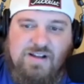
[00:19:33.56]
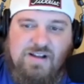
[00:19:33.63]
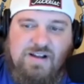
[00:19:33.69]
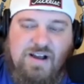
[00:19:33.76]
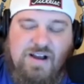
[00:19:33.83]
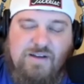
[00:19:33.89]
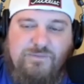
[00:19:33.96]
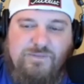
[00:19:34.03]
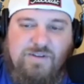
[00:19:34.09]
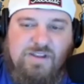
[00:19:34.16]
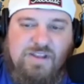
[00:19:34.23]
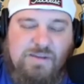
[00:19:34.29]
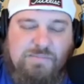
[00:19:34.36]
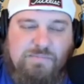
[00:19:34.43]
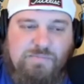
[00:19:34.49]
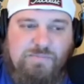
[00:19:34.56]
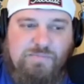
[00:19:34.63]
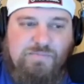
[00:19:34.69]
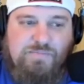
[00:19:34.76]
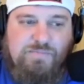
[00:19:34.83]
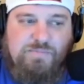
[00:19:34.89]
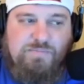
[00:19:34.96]
feel like
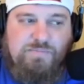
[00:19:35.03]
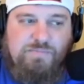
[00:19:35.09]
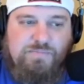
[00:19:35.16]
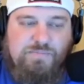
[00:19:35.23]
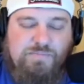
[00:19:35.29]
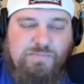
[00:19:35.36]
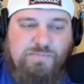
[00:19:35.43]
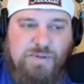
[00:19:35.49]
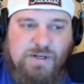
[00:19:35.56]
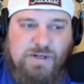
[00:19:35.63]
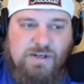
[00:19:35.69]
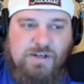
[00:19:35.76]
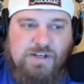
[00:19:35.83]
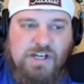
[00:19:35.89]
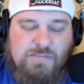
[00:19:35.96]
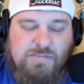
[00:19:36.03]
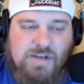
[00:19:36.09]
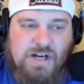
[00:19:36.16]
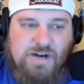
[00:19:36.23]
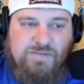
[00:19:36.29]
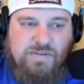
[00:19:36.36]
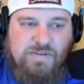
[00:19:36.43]
Berger coming
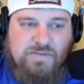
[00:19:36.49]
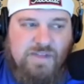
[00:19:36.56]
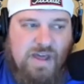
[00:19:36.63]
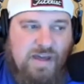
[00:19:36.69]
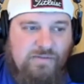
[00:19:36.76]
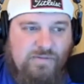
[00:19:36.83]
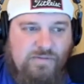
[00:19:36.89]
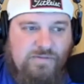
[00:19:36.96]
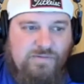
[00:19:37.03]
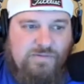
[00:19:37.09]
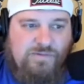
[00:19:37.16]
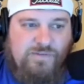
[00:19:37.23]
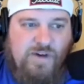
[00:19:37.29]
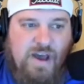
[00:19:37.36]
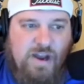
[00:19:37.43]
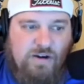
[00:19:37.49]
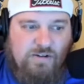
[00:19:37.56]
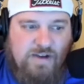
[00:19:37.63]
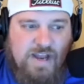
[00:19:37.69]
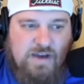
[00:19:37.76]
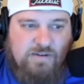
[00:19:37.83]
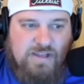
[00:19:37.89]
off of that fire
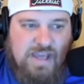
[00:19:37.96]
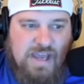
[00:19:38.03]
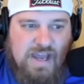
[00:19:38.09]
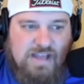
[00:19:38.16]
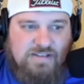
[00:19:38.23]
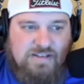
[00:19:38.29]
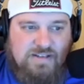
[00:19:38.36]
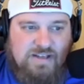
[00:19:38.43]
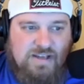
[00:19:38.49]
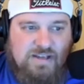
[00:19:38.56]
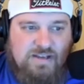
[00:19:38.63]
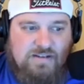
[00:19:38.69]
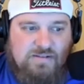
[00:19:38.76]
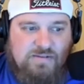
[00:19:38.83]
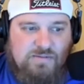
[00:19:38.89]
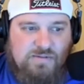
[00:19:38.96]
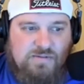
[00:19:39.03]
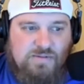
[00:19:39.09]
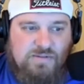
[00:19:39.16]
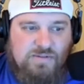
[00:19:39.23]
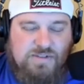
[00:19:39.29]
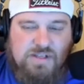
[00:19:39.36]
round he had today
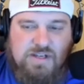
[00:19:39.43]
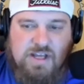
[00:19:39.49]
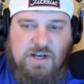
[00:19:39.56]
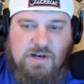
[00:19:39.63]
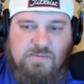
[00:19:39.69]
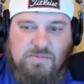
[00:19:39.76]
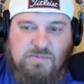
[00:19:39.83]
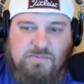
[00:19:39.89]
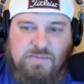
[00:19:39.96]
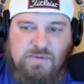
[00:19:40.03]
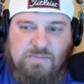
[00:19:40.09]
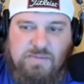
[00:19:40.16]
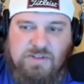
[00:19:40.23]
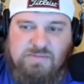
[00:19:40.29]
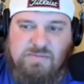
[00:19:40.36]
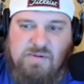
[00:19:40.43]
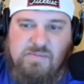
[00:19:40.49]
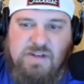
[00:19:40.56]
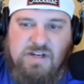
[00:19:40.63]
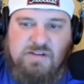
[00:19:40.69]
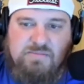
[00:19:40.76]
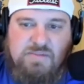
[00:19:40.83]
was going to help build some
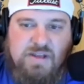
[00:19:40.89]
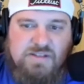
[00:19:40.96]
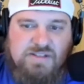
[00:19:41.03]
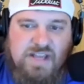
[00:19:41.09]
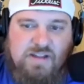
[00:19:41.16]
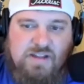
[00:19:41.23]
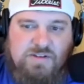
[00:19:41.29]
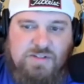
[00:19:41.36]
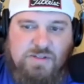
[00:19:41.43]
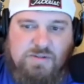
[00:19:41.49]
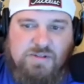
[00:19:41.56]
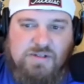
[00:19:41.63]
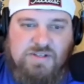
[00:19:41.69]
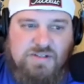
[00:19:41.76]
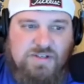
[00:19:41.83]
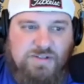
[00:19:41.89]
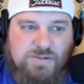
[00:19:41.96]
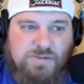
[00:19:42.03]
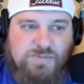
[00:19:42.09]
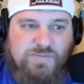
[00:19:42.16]
momentum. And Zalatoris, who